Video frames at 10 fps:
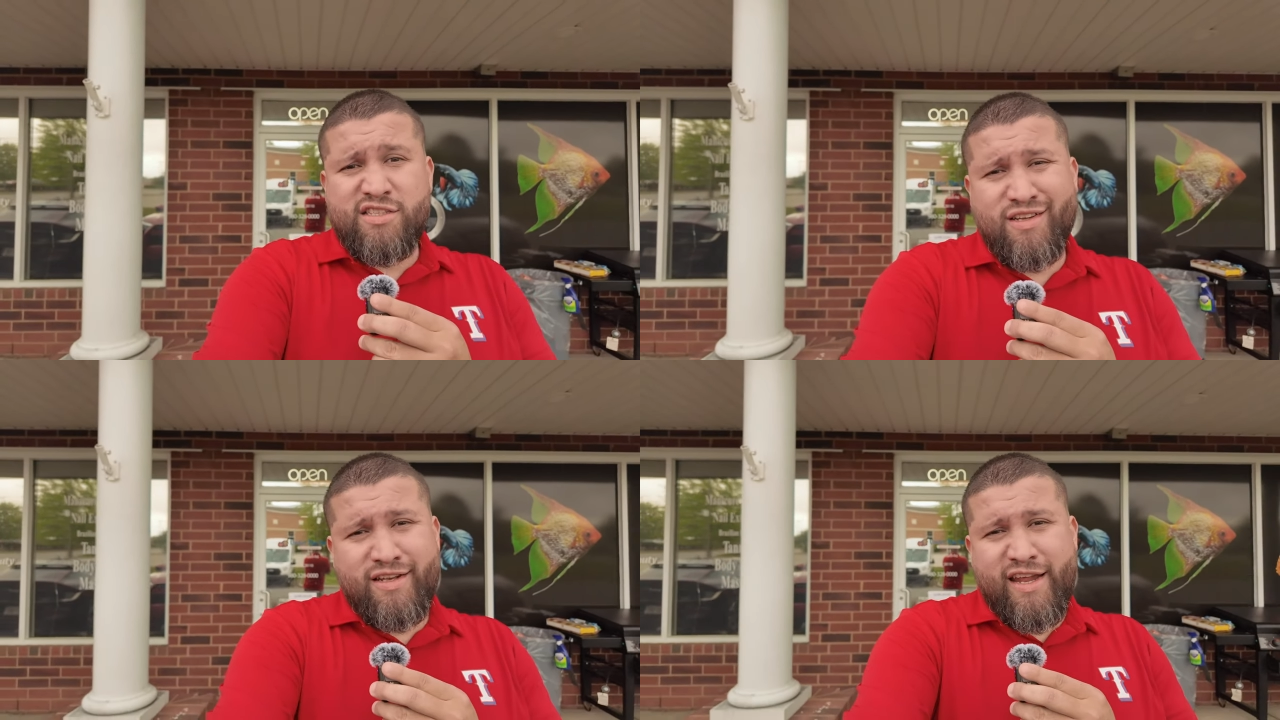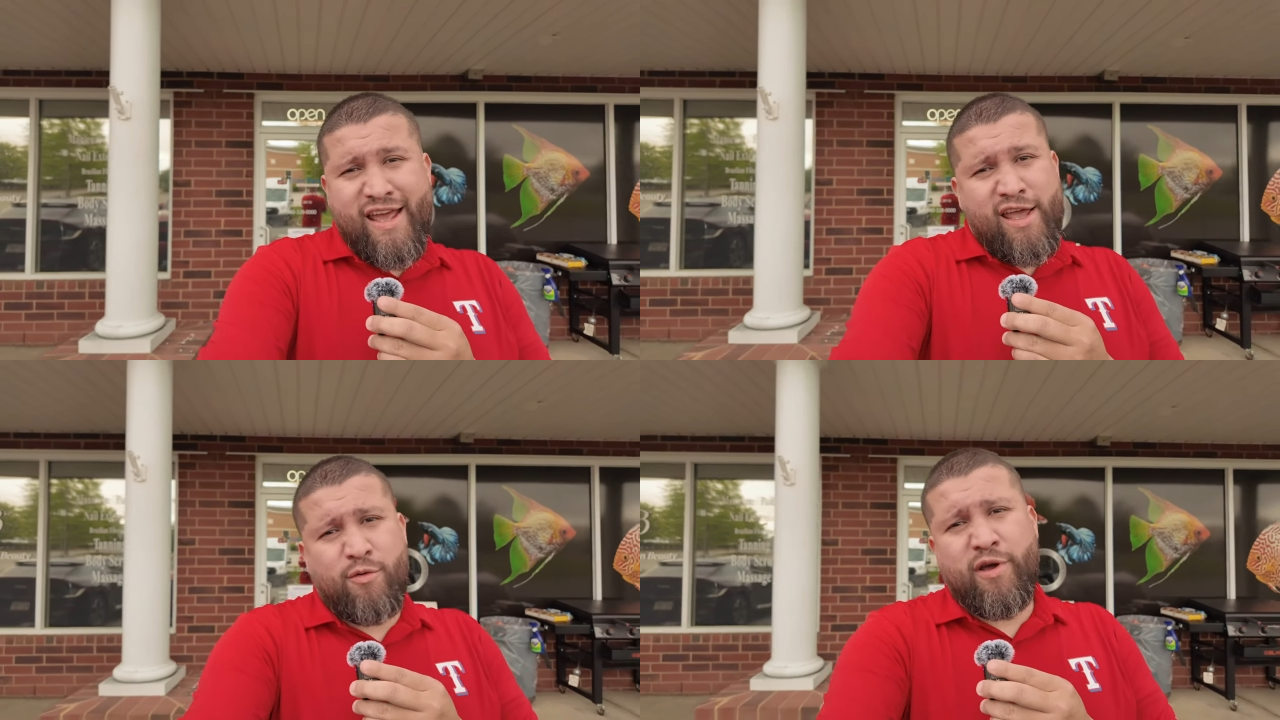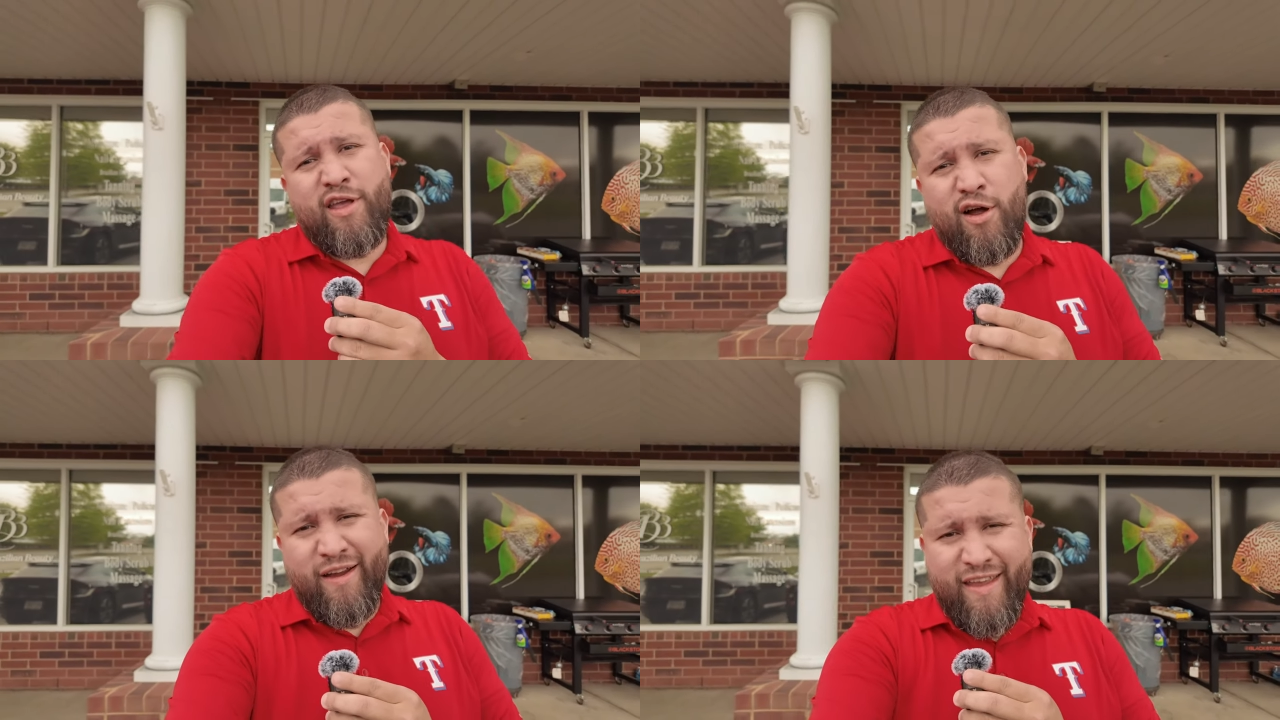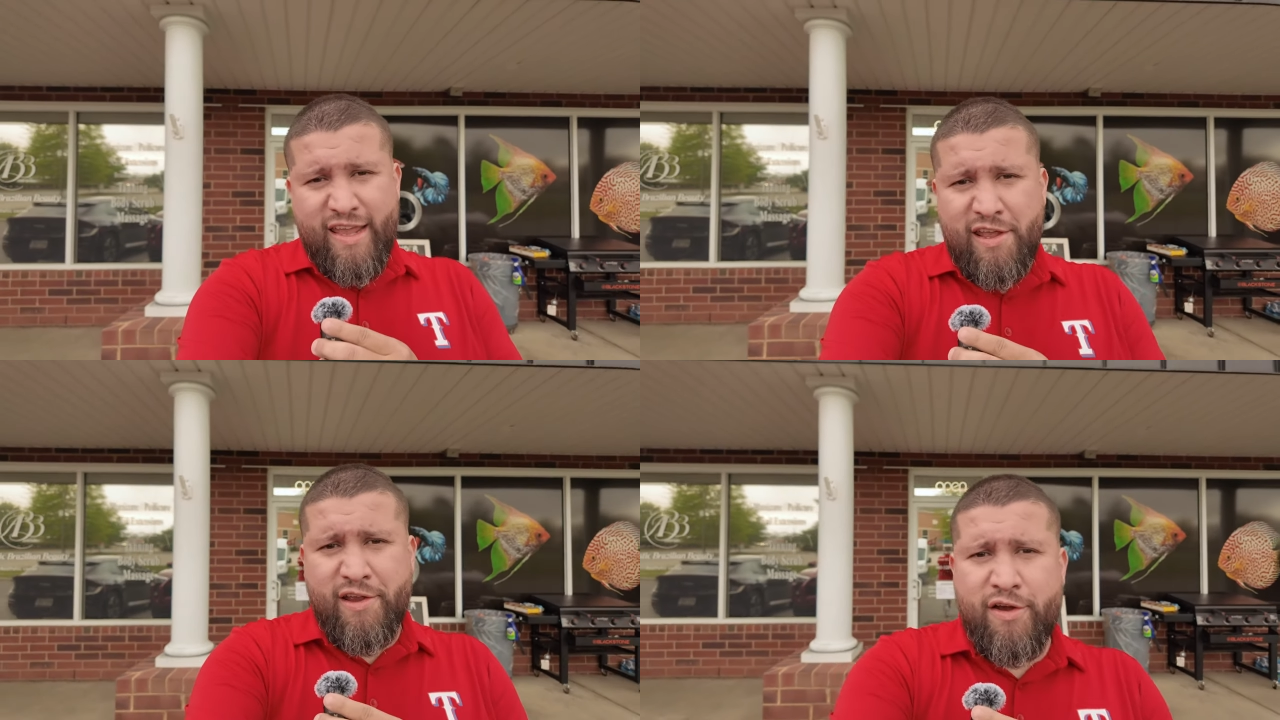Today we are
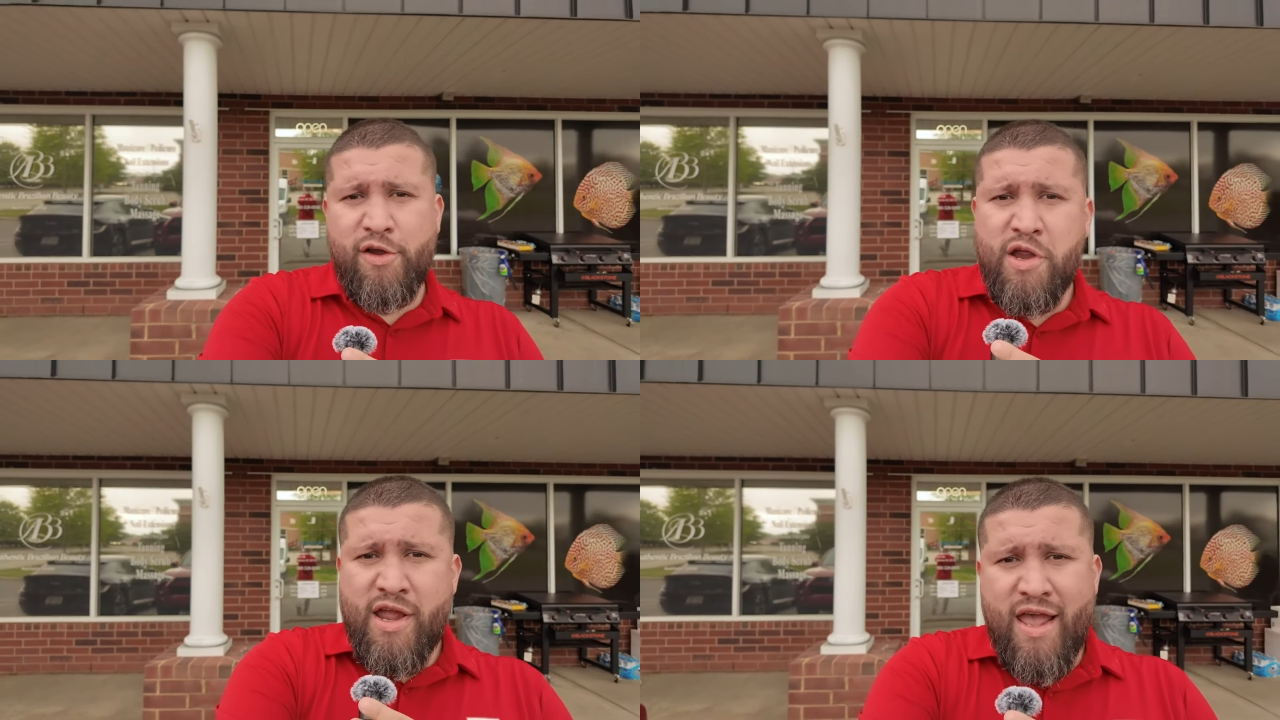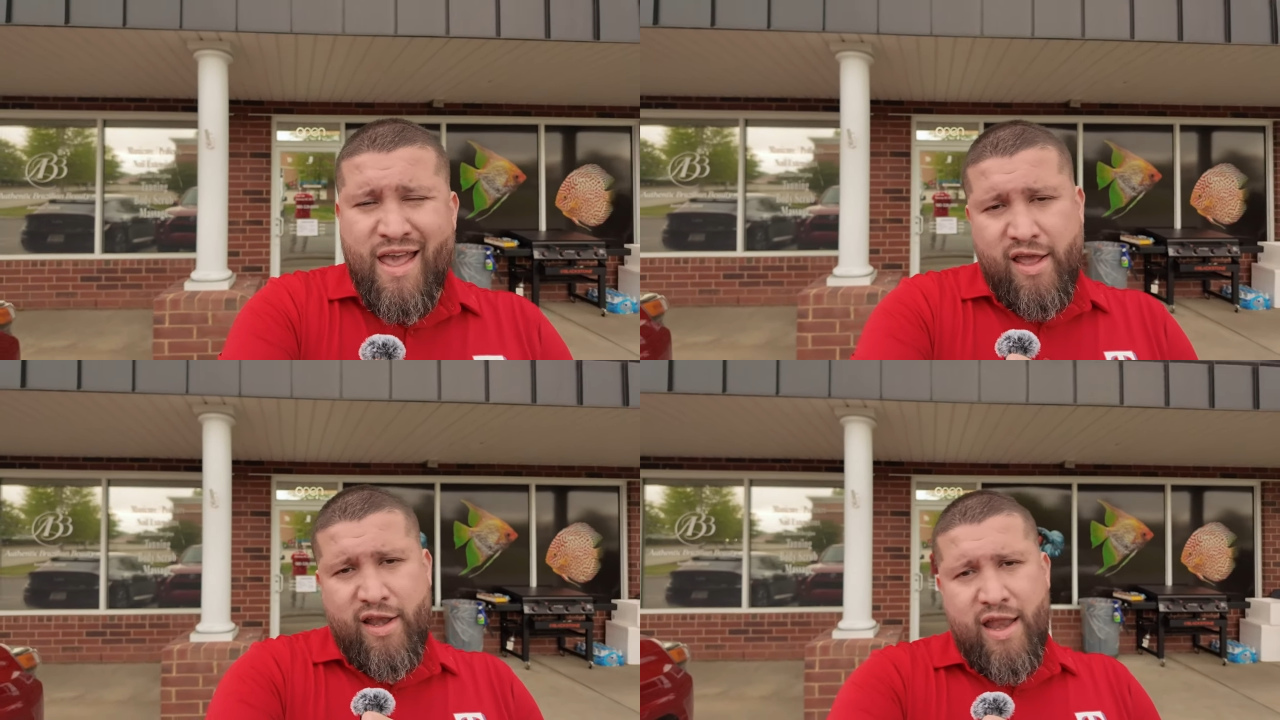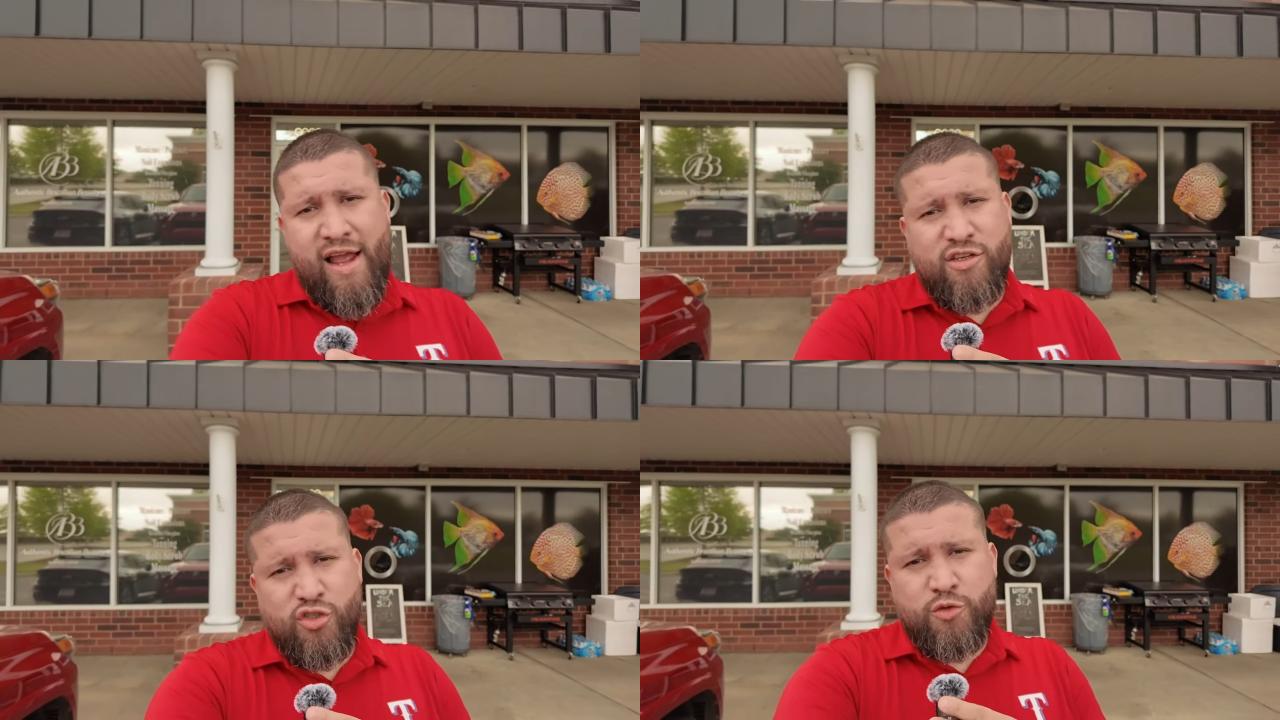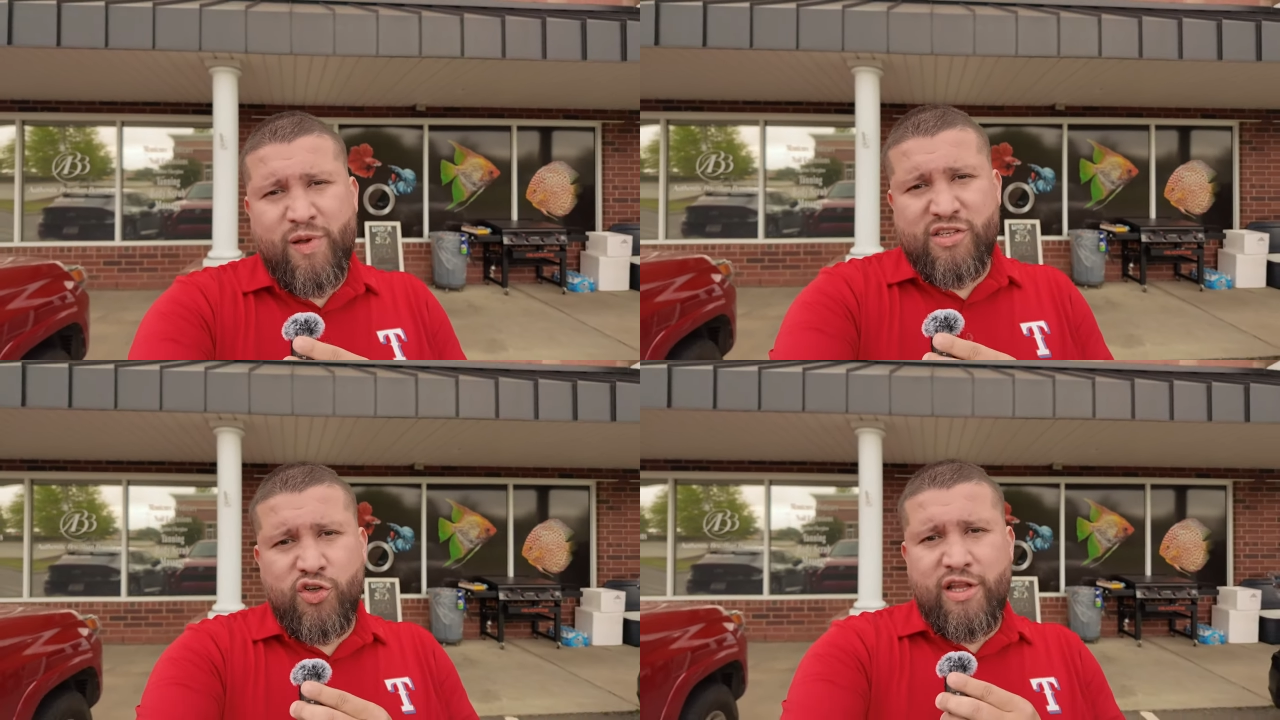here at an actual
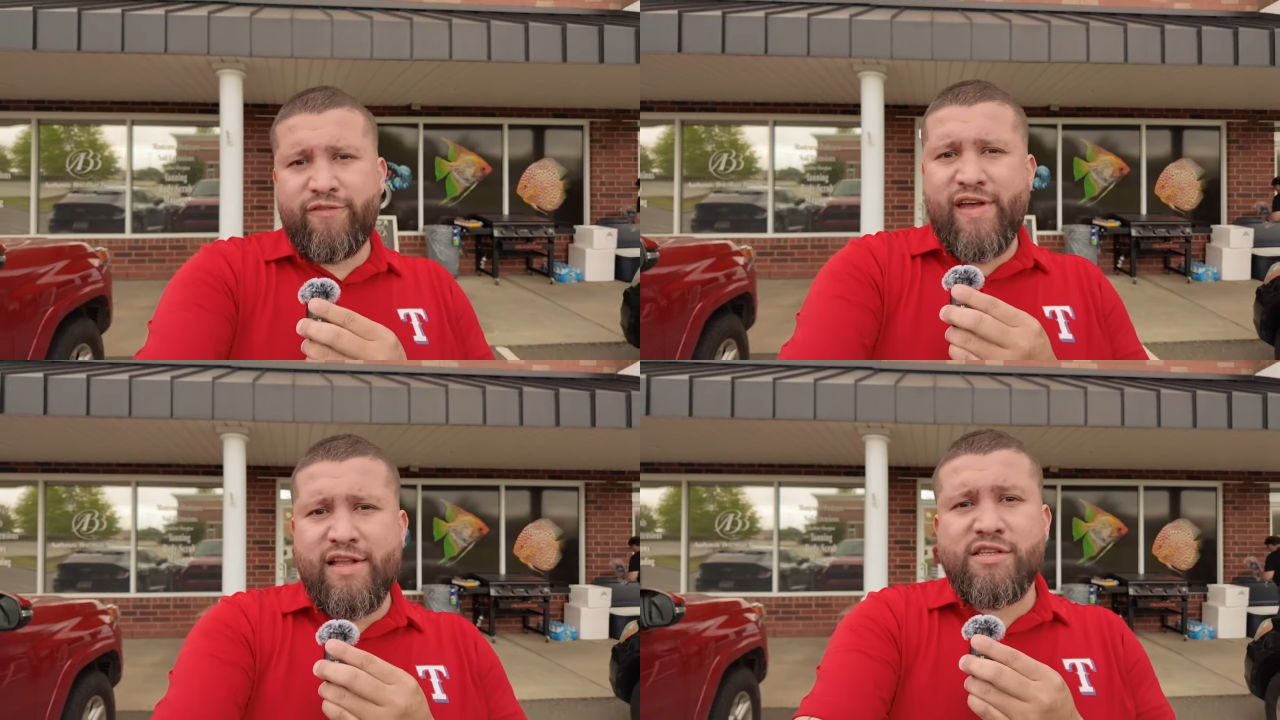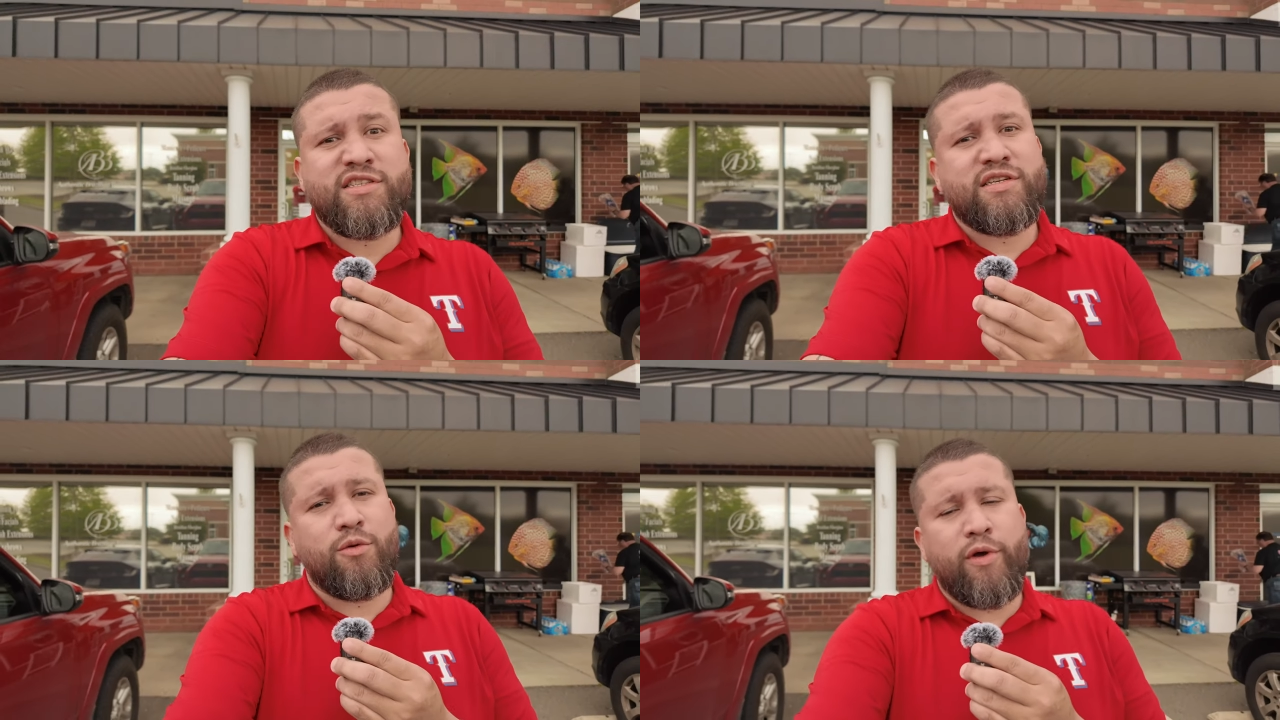special event.